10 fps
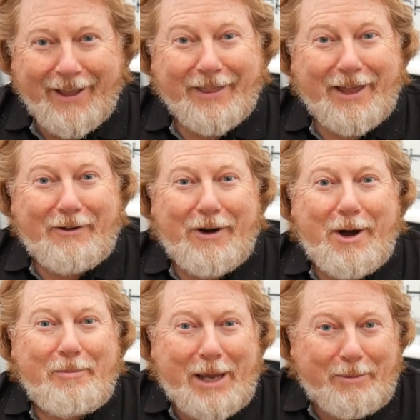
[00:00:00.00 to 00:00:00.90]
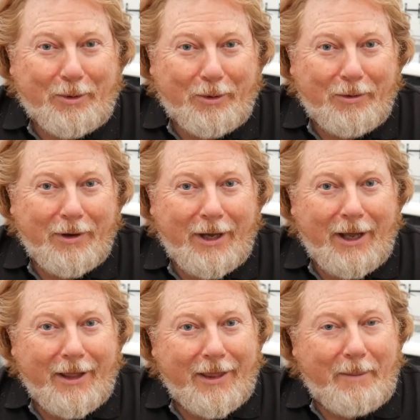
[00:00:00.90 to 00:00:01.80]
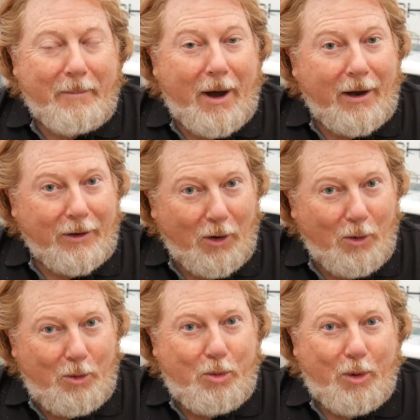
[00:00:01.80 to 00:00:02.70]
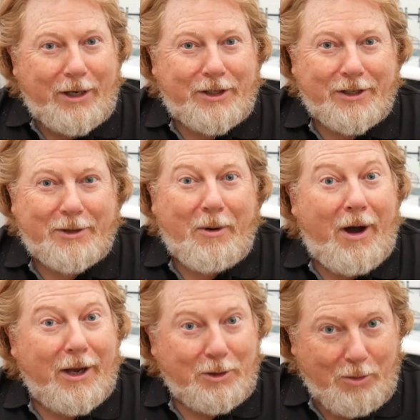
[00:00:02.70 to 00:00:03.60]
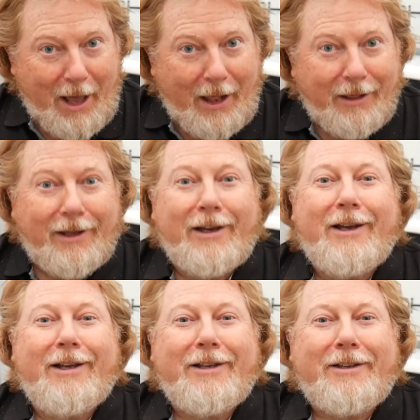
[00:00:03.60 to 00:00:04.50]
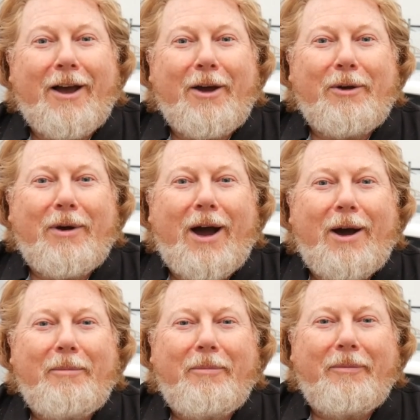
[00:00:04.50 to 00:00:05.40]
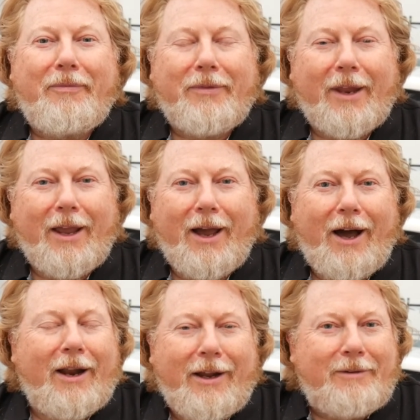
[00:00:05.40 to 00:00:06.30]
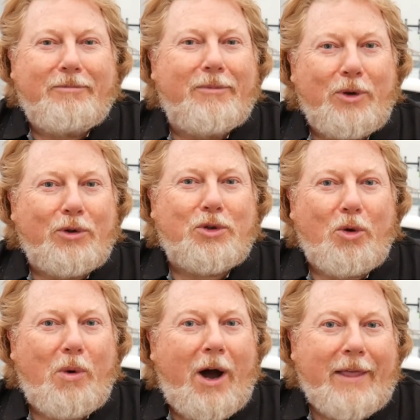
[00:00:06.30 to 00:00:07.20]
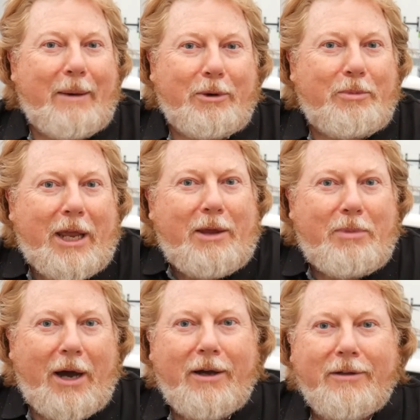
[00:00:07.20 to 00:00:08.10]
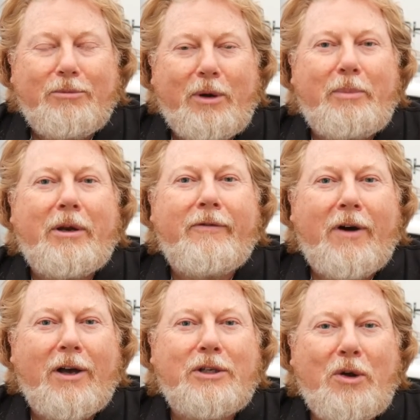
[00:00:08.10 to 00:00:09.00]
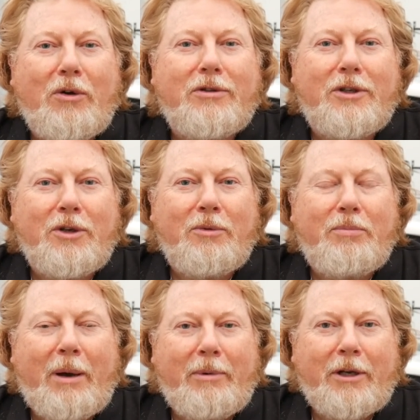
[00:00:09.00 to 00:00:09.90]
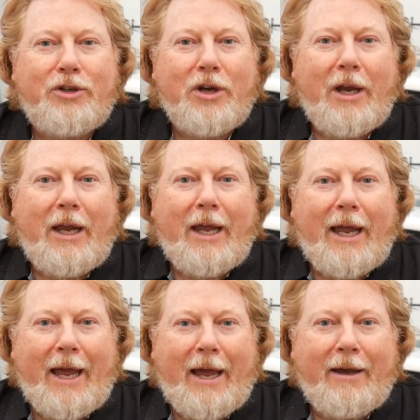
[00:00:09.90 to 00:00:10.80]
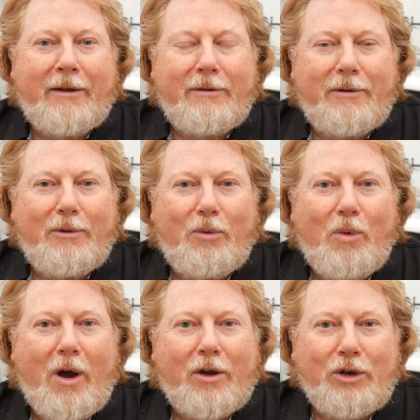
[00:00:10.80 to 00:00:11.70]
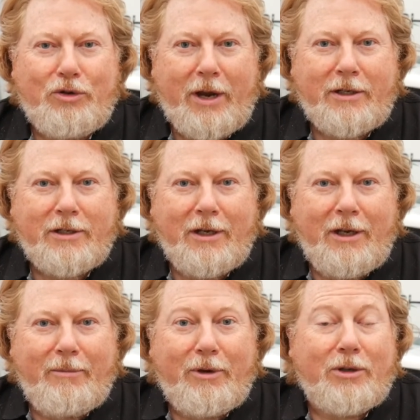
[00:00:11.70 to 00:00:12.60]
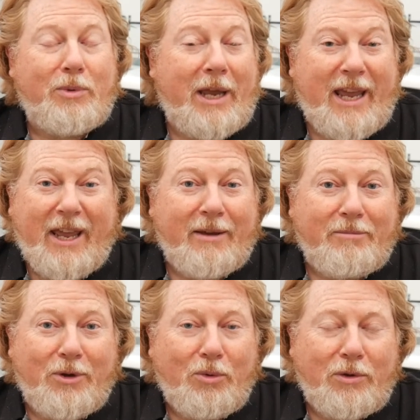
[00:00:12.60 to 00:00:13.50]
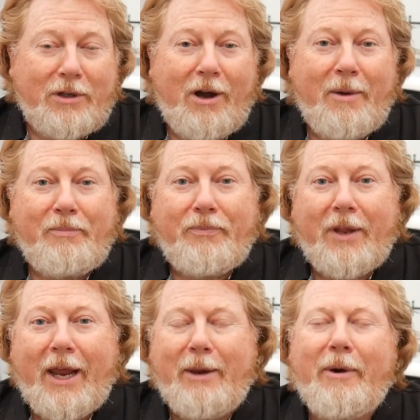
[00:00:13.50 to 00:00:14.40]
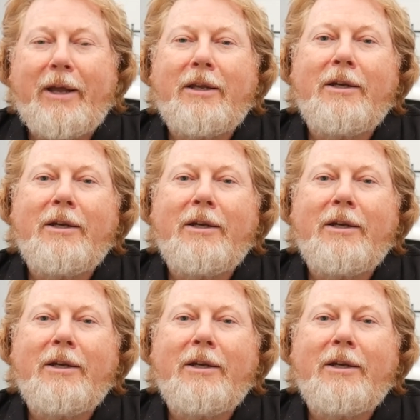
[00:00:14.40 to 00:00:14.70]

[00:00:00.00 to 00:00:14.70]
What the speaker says: there are people that might not wish us quite as well. So I'm not sure why that would be, but we've been advised not to publish our work address because we're here all the time. Anyway,